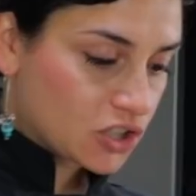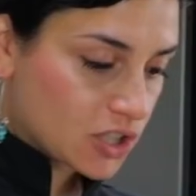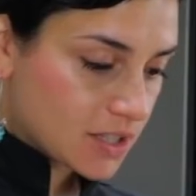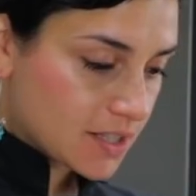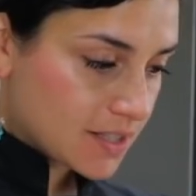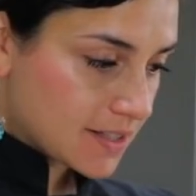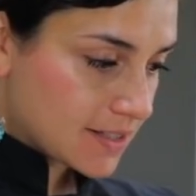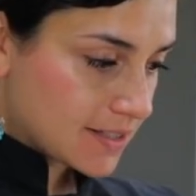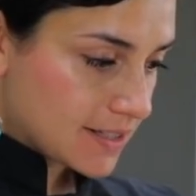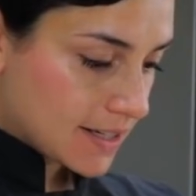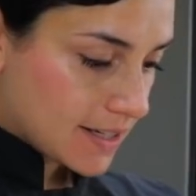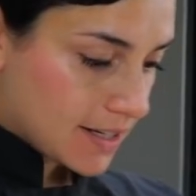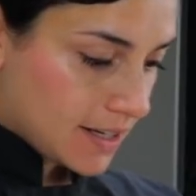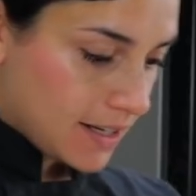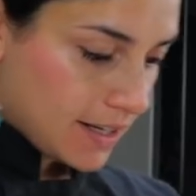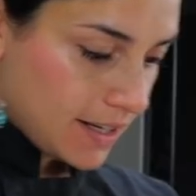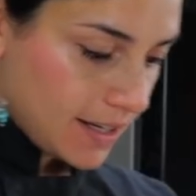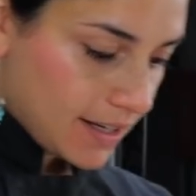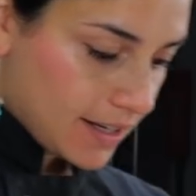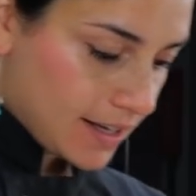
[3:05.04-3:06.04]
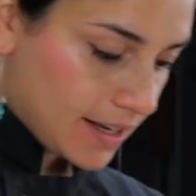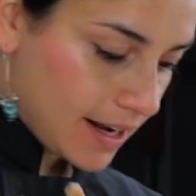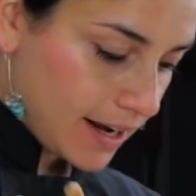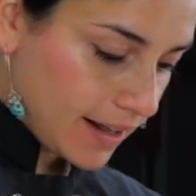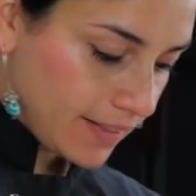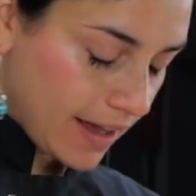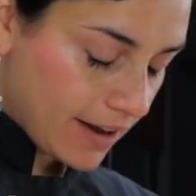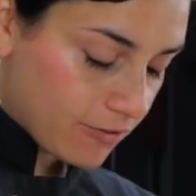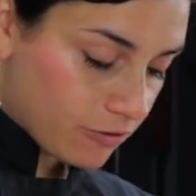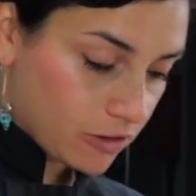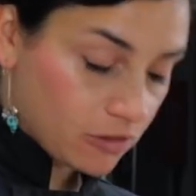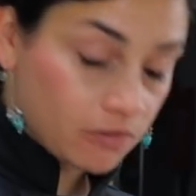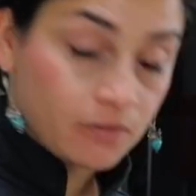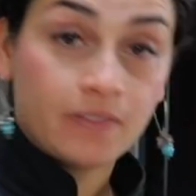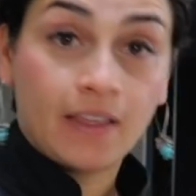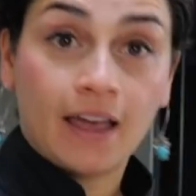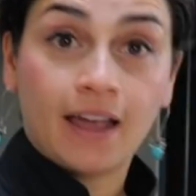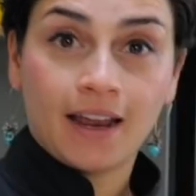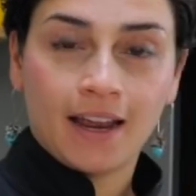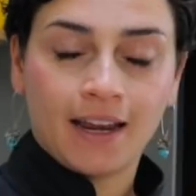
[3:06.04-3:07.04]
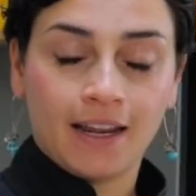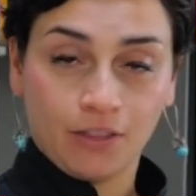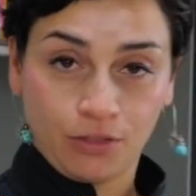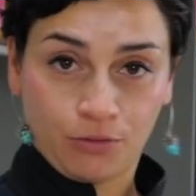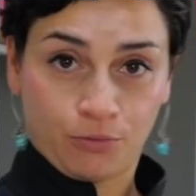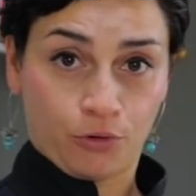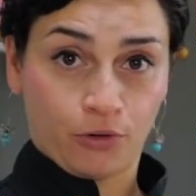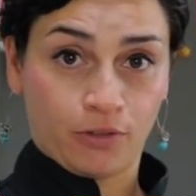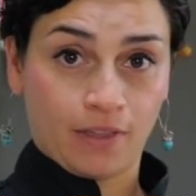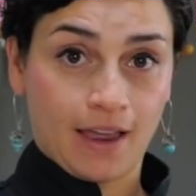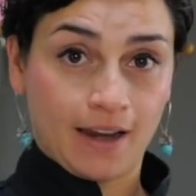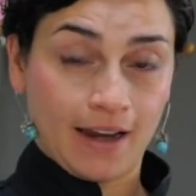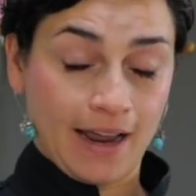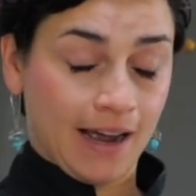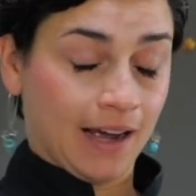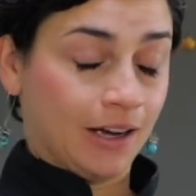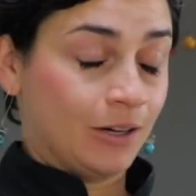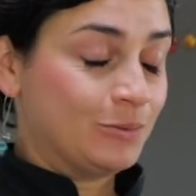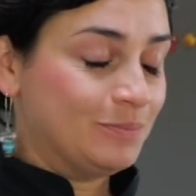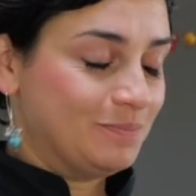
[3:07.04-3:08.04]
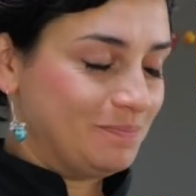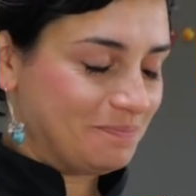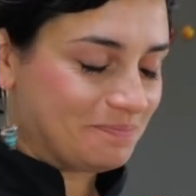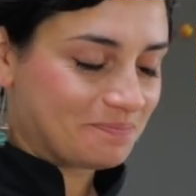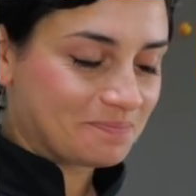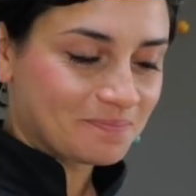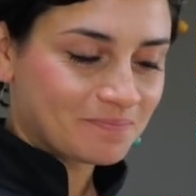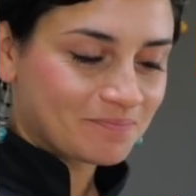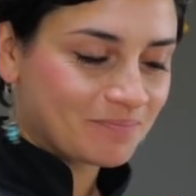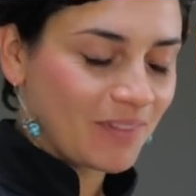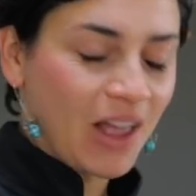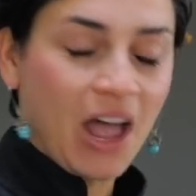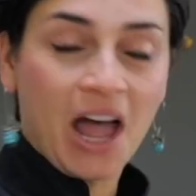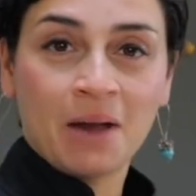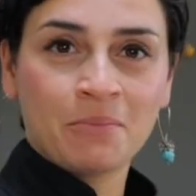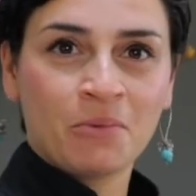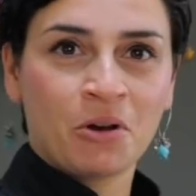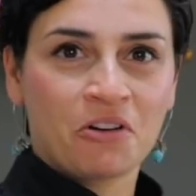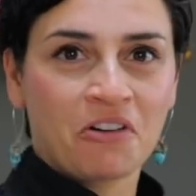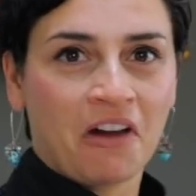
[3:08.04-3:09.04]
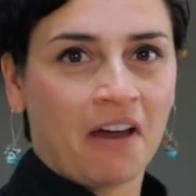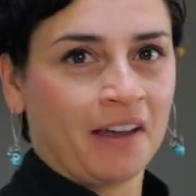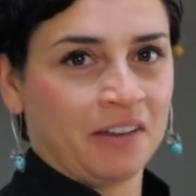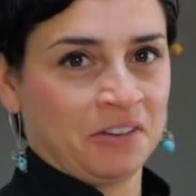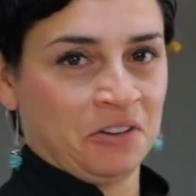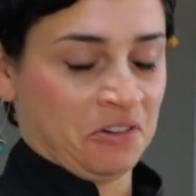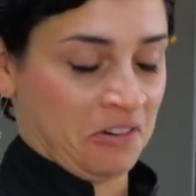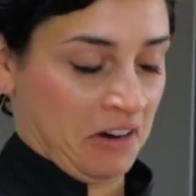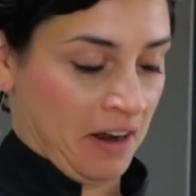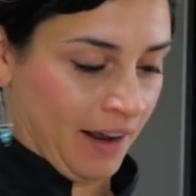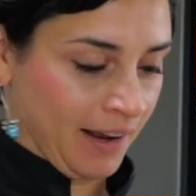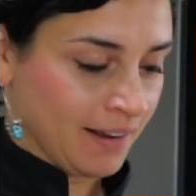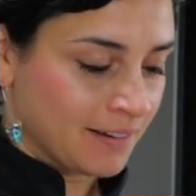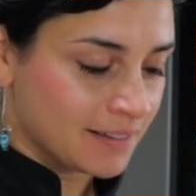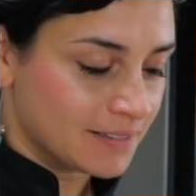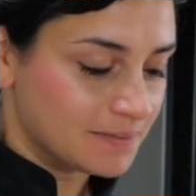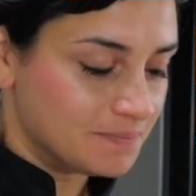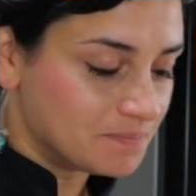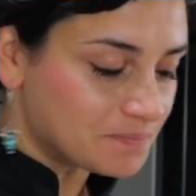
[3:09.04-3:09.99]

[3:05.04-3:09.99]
just getting that, real, that heat through there now. I'm not crying, you're crying.